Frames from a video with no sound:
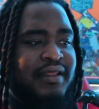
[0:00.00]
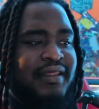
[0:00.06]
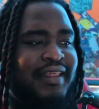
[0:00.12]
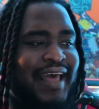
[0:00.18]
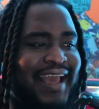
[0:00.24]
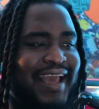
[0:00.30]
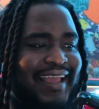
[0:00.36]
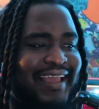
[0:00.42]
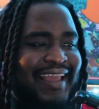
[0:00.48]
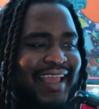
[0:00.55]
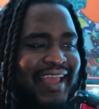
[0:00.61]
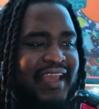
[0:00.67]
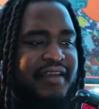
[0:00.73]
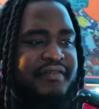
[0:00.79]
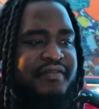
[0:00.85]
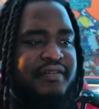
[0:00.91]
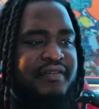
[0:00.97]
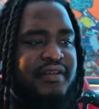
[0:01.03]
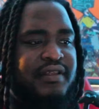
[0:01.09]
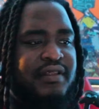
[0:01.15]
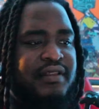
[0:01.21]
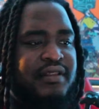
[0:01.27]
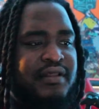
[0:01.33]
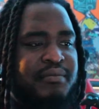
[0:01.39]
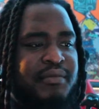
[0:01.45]
that gave
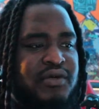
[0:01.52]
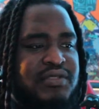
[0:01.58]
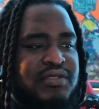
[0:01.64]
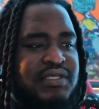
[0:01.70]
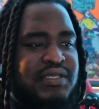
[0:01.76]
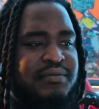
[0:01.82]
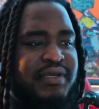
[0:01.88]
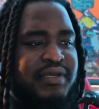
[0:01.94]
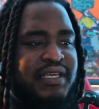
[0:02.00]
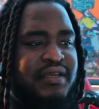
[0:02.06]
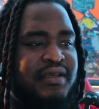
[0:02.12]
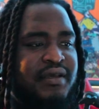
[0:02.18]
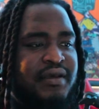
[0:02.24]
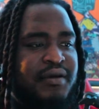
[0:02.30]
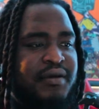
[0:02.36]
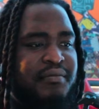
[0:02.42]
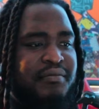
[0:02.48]
the Mozambique